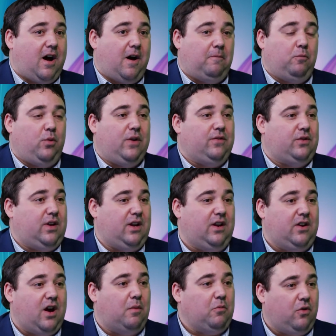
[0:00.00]
We've seen a
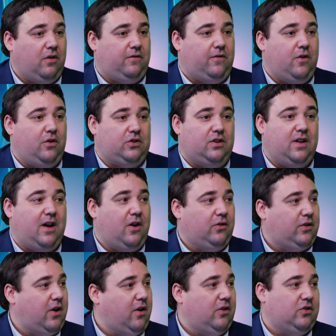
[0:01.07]
number of folks in the
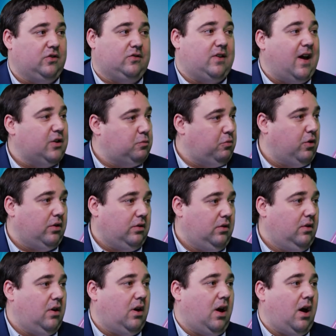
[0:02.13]
healthcare just desperate
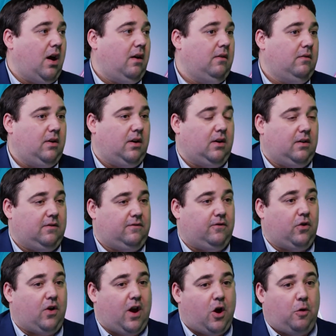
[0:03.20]

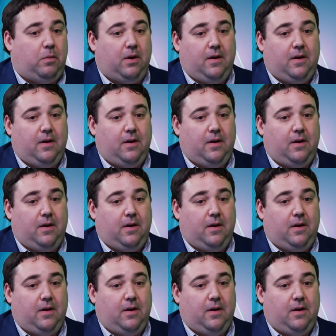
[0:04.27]
for help.